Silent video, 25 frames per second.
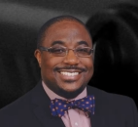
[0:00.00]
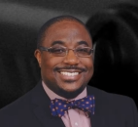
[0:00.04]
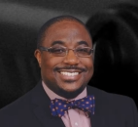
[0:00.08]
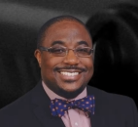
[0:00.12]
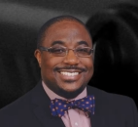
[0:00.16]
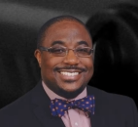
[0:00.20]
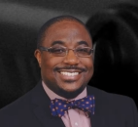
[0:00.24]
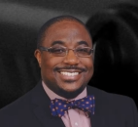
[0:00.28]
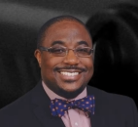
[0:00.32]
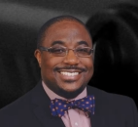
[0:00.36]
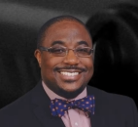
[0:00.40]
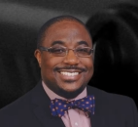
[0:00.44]

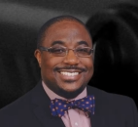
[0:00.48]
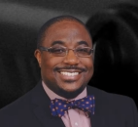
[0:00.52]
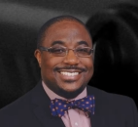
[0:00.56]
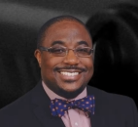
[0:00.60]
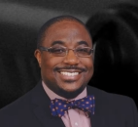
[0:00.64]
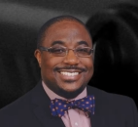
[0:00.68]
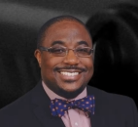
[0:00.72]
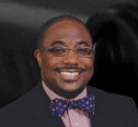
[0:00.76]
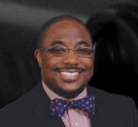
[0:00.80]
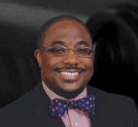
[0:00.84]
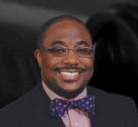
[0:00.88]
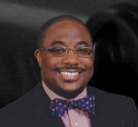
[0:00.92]

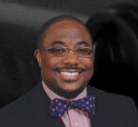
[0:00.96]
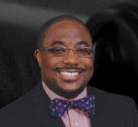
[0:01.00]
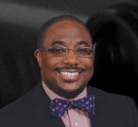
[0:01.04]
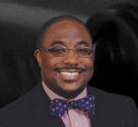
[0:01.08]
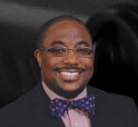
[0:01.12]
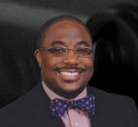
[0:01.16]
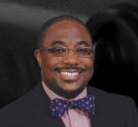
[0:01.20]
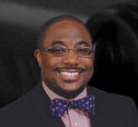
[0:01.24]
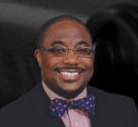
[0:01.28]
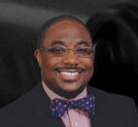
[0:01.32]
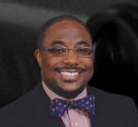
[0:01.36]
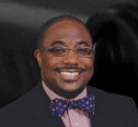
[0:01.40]

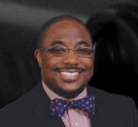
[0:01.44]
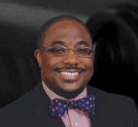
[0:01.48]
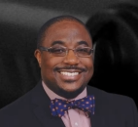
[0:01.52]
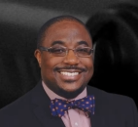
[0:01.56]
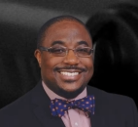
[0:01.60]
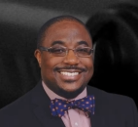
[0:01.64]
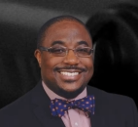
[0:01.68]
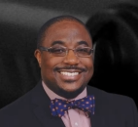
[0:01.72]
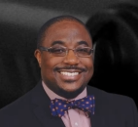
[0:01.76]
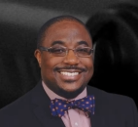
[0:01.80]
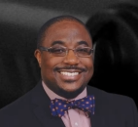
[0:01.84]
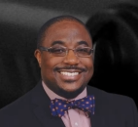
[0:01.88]

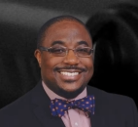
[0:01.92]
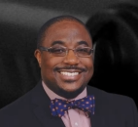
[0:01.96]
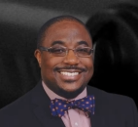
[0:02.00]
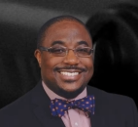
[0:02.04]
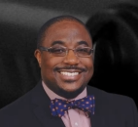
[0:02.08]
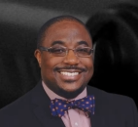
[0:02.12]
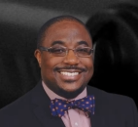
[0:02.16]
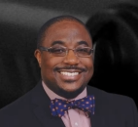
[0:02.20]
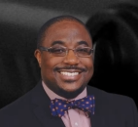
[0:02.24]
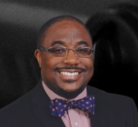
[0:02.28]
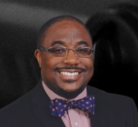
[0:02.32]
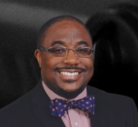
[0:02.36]

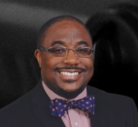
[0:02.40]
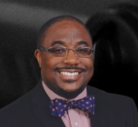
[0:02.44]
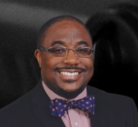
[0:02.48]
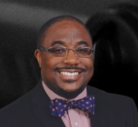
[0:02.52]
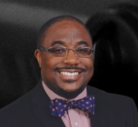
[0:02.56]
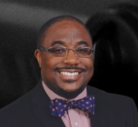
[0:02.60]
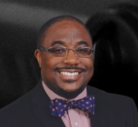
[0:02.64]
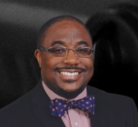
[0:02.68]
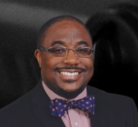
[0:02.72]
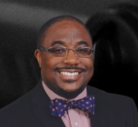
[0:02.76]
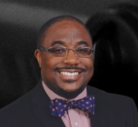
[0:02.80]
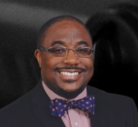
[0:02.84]

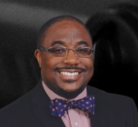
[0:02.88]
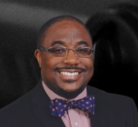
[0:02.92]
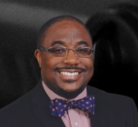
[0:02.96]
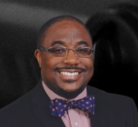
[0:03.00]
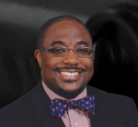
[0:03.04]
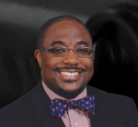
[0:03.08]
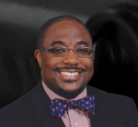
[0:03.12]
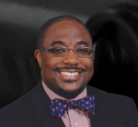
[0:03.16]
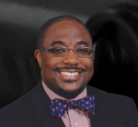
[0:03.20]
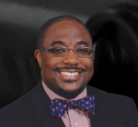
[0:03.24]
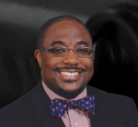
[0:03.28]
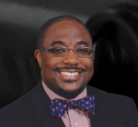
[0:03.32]

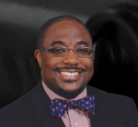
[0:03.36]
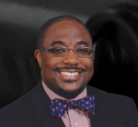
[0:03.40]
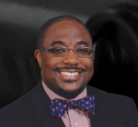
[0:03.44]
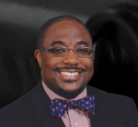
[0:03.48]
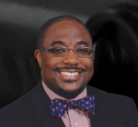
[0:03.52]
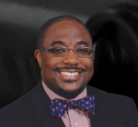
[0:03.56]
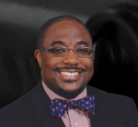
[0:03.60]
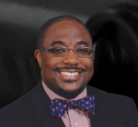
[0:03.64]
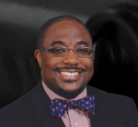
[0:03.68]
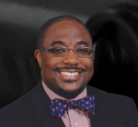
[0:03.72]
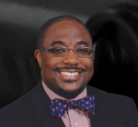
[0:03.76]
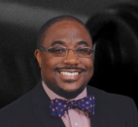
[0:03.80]

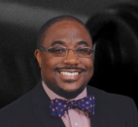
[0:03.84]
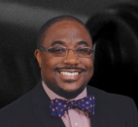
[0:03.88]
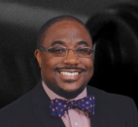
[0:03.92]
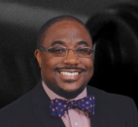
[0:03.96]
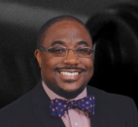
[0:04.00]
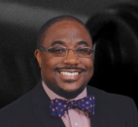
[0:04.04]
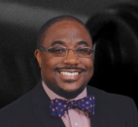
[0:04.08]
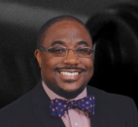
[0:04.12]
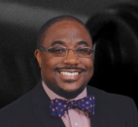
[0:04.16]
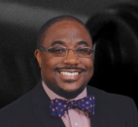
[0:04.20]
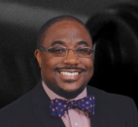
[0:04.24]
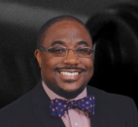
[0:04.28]

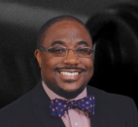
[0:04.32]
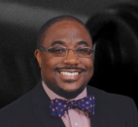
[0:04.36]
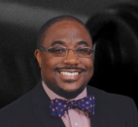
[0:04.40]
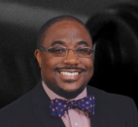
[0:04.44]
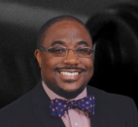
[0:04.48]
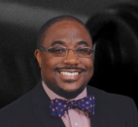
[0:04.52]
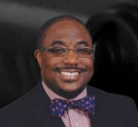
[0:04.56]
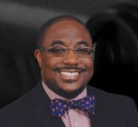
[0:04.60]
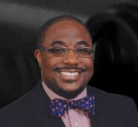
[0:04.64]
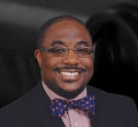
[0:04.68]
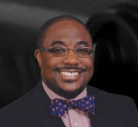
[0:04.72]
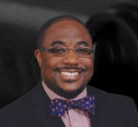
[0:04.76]

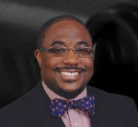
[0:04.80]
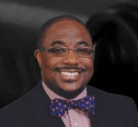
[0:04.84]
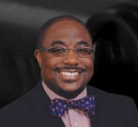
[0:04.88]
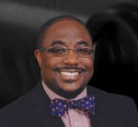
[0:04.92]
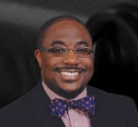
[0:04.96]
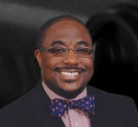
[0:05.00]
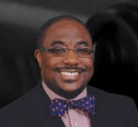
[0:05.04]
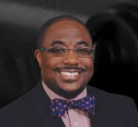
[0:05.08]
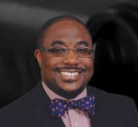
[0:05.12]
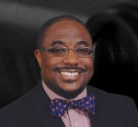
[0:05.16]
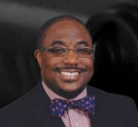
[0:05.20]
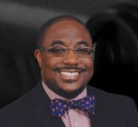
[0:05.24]

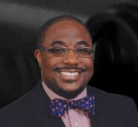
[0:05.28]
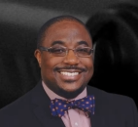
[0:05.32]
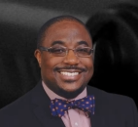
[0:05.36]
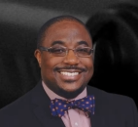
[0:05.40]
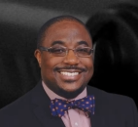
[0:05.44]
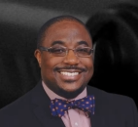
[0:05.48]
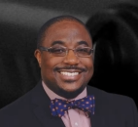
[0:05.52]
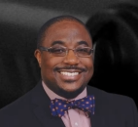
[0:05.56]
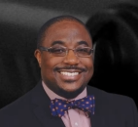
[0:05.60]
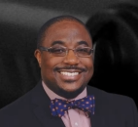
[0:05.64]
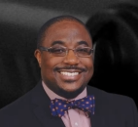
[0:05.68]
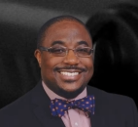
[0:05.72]

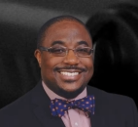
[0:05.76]
The face doesn't move, so there is nothing to read.